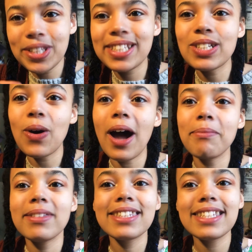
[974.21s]
so
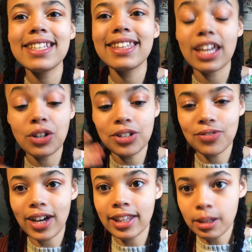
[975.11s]
I'm seeing that you're
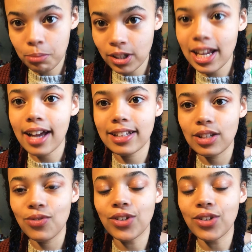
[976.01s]
divinely protected,